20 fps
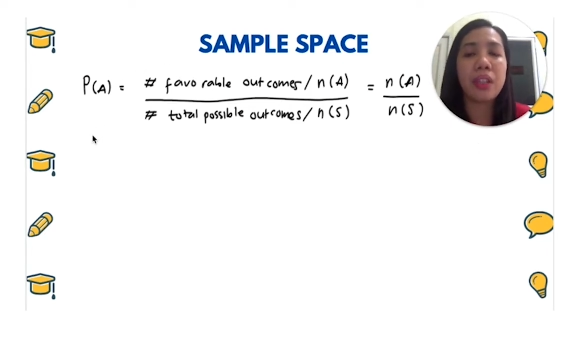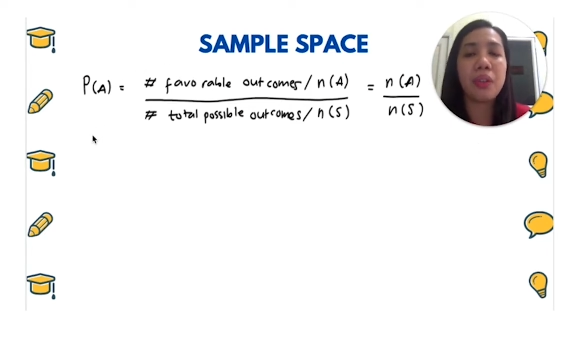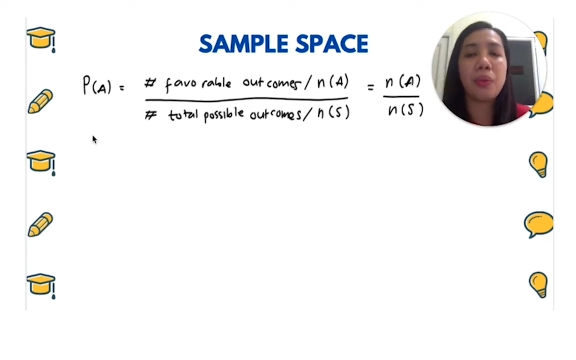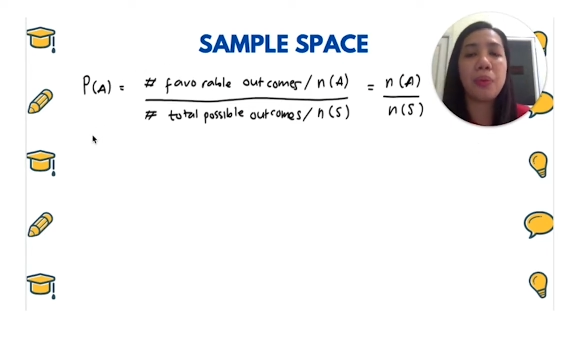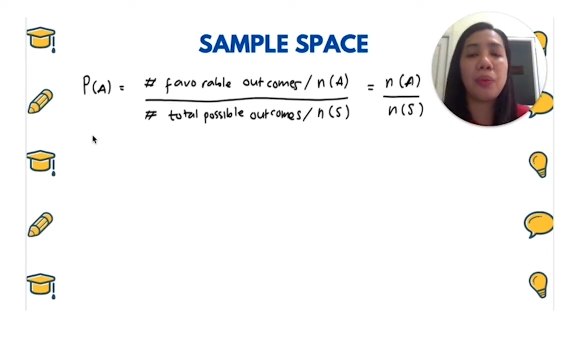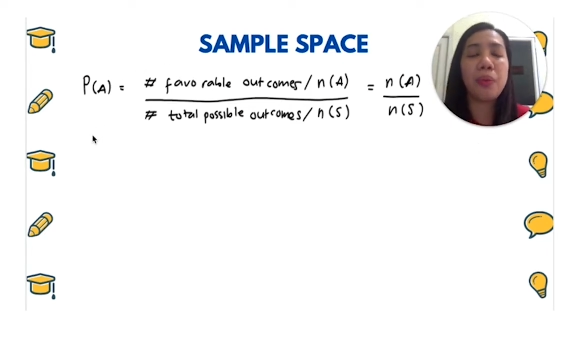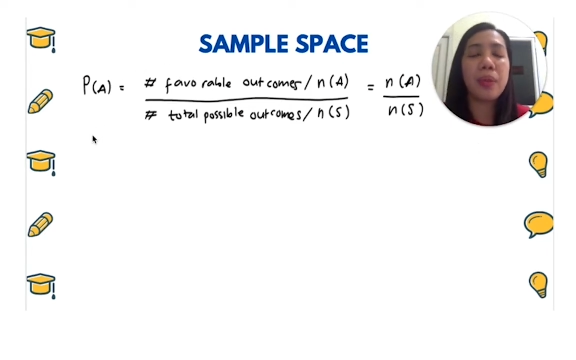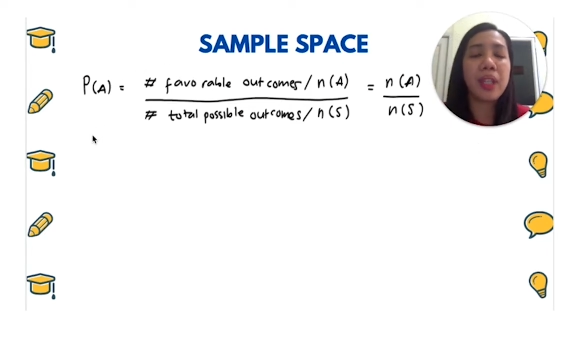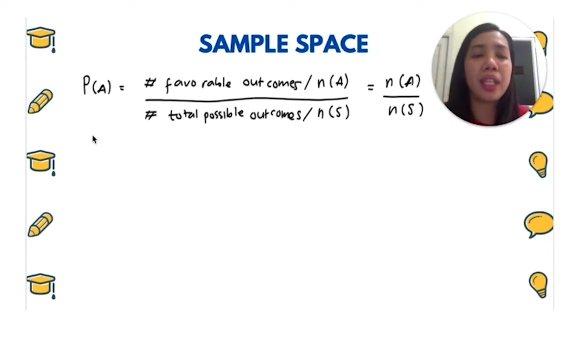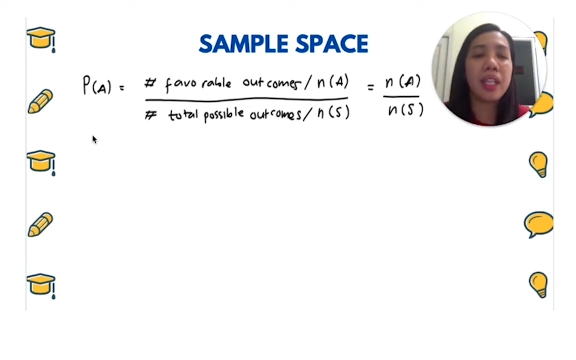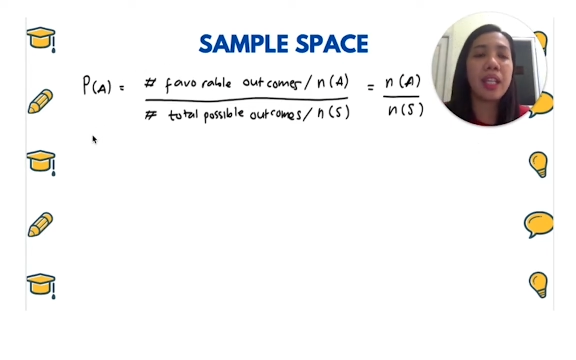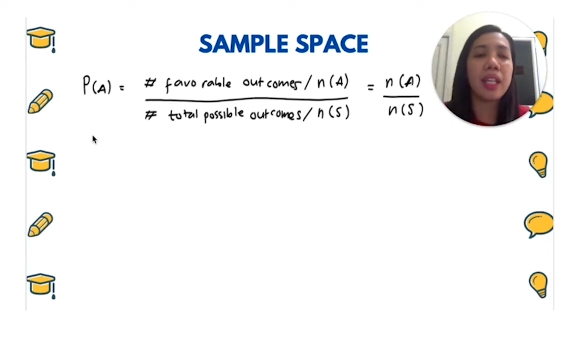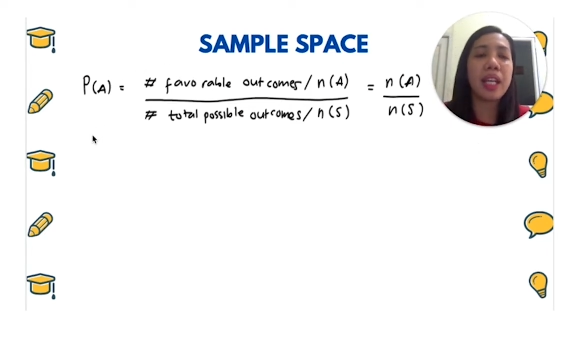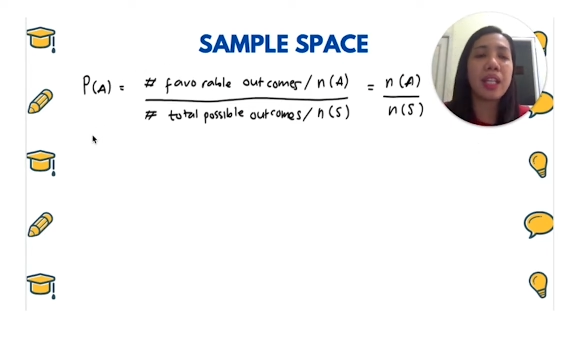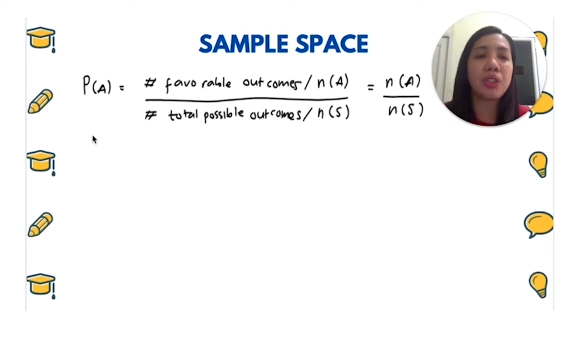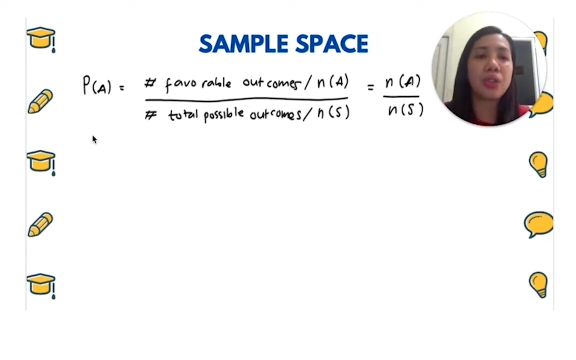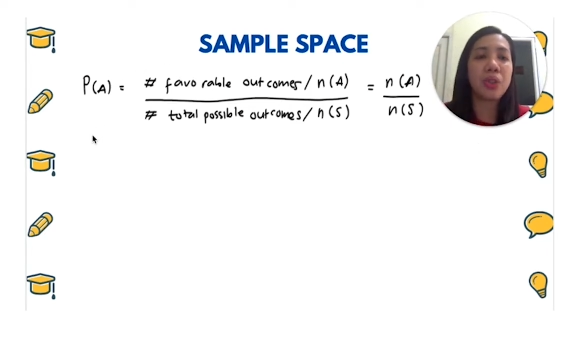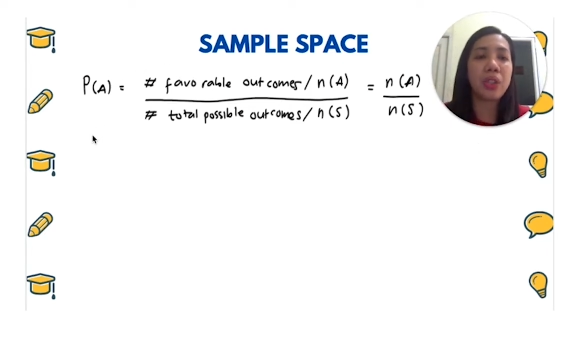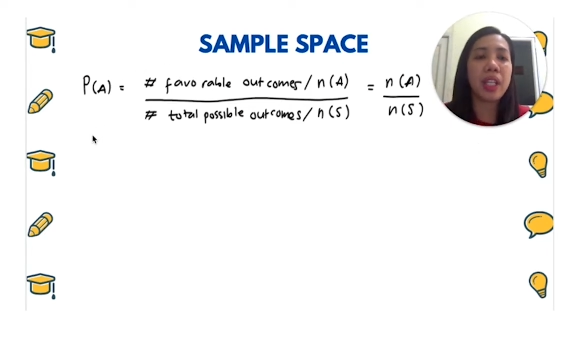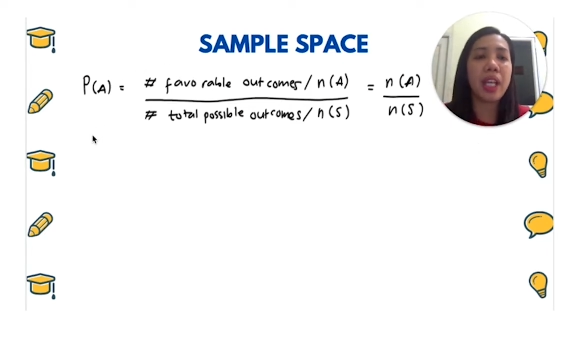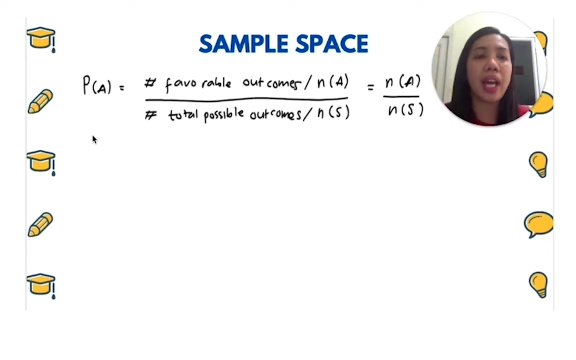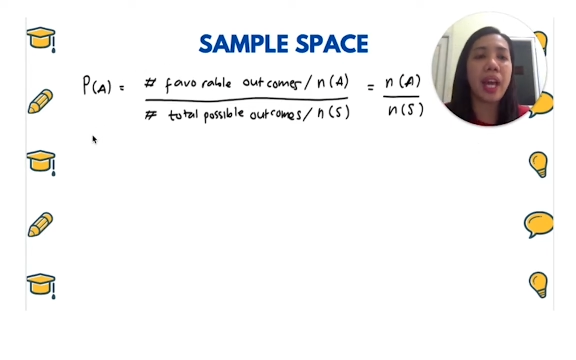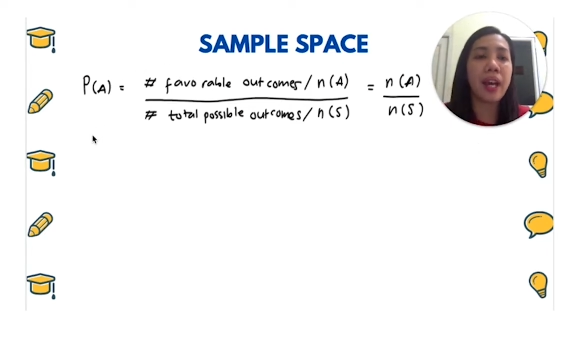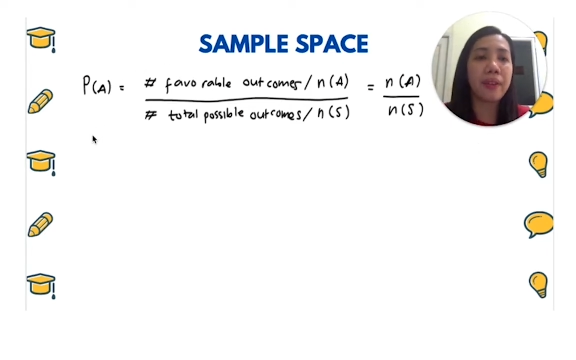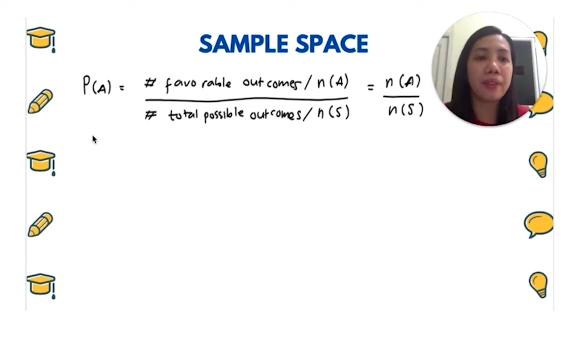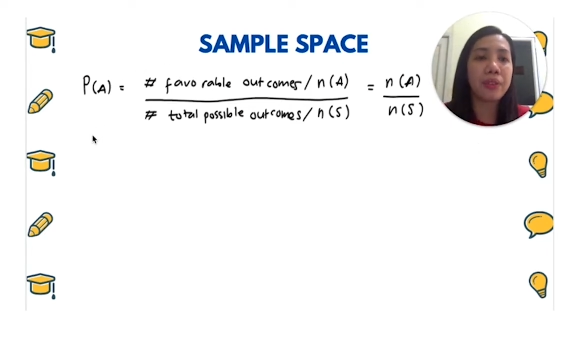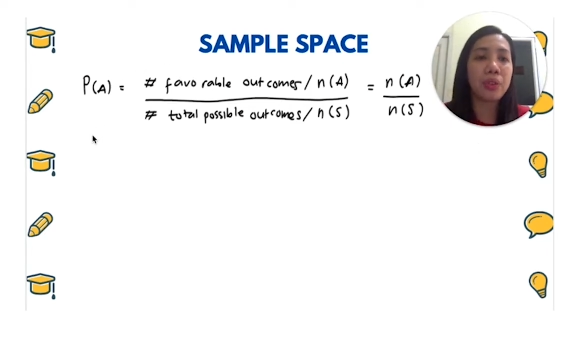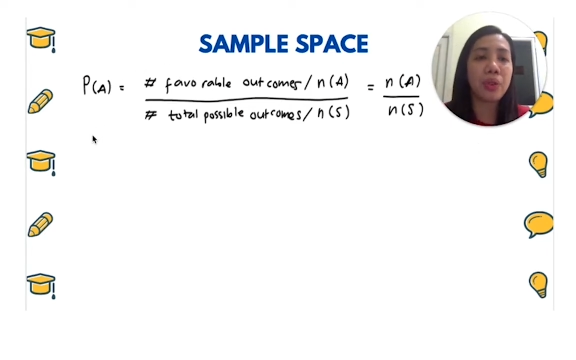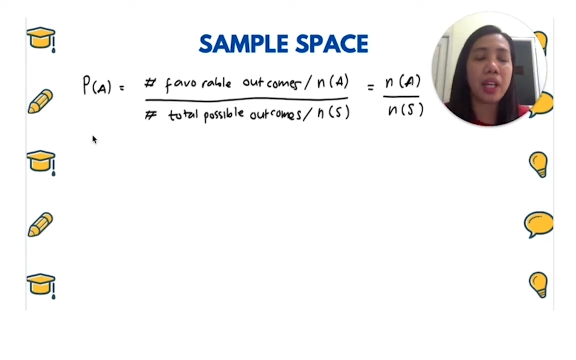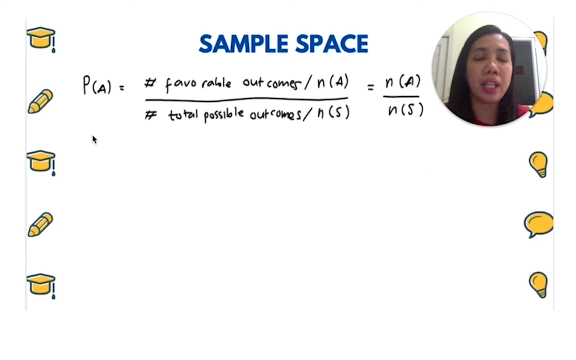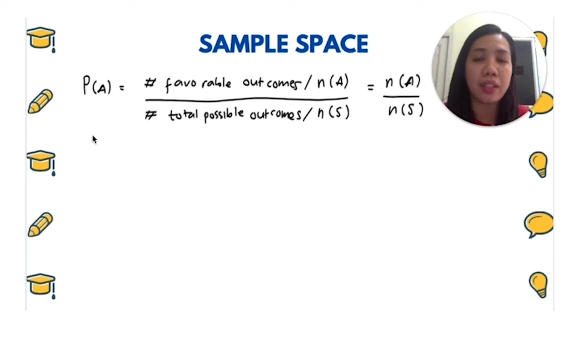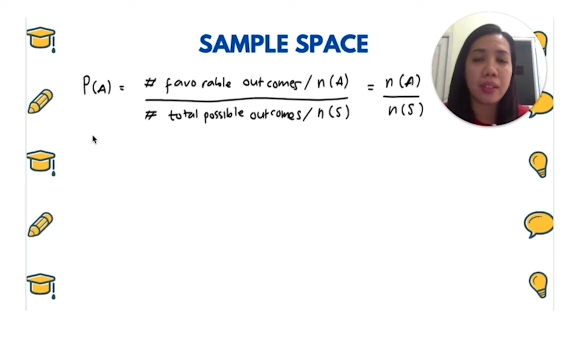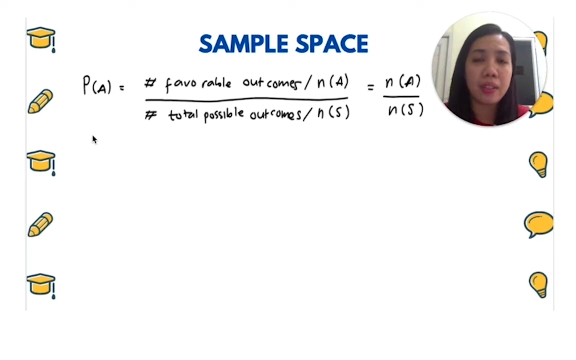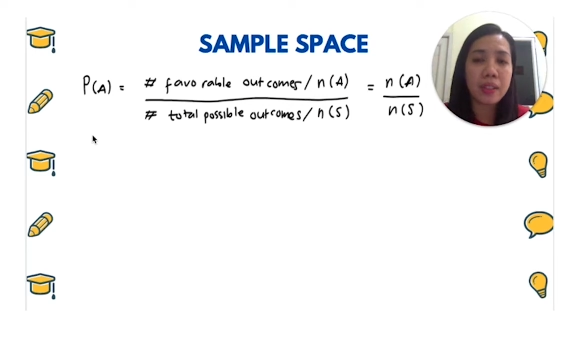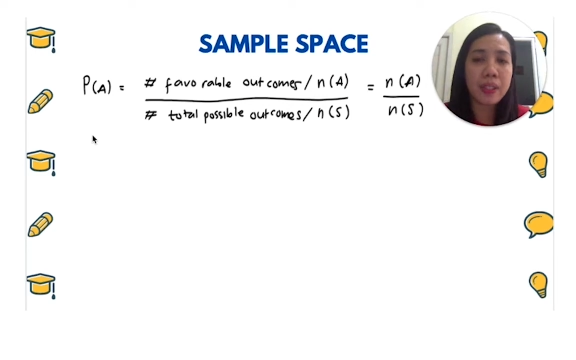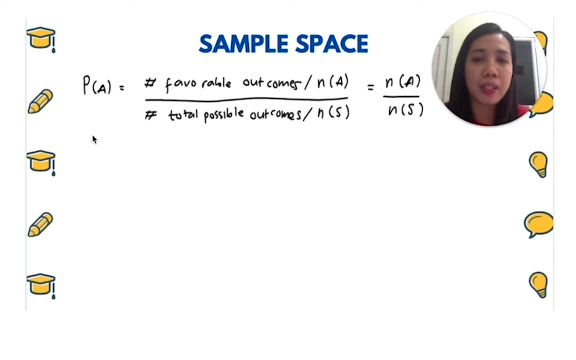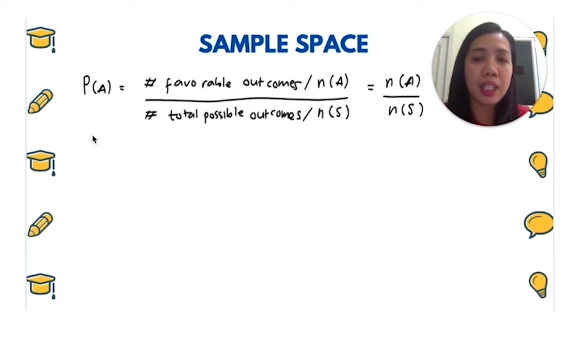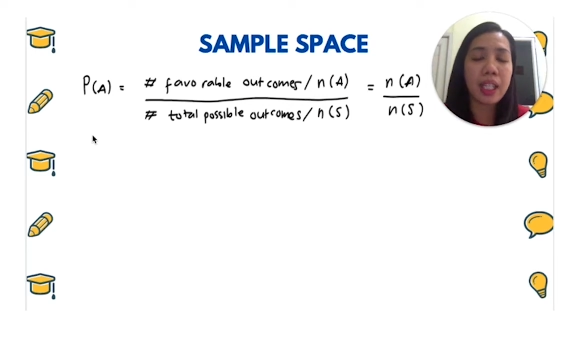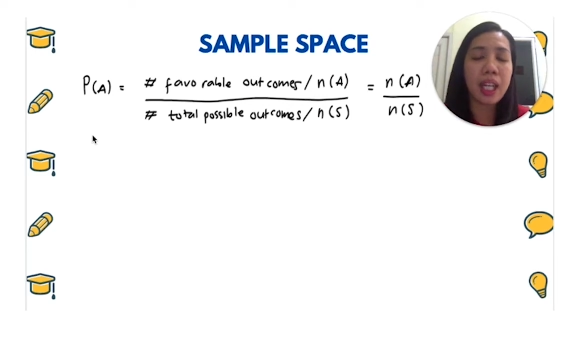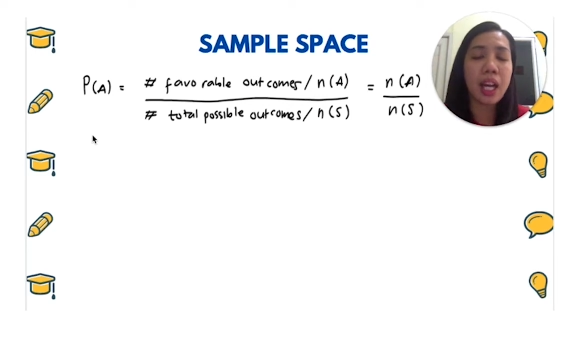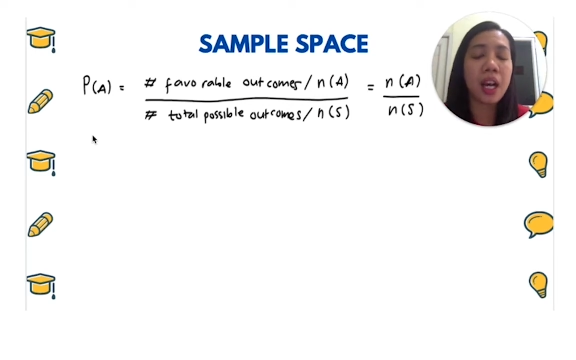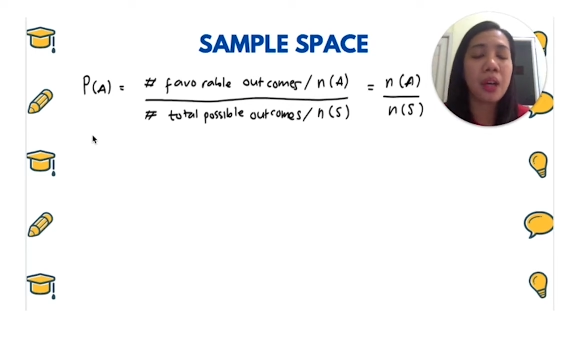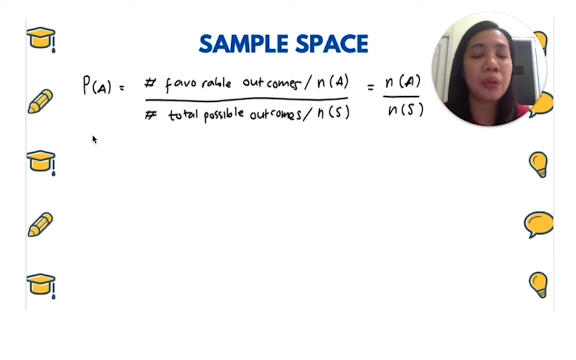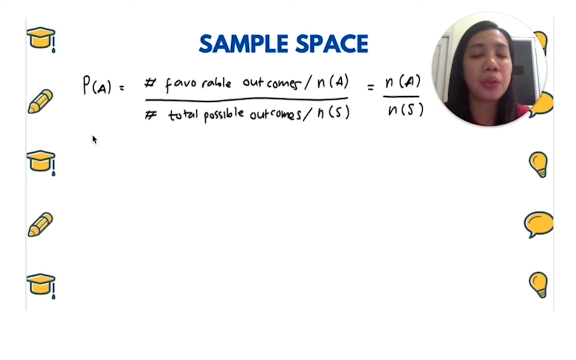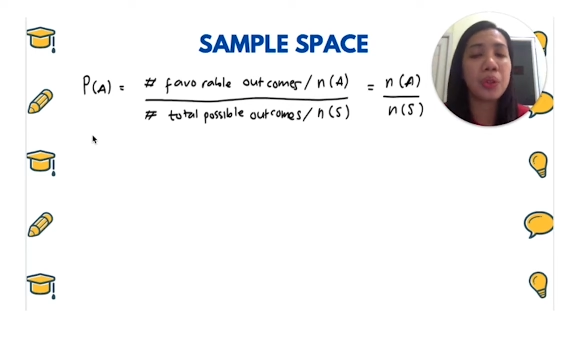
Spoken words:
we actually have to understand how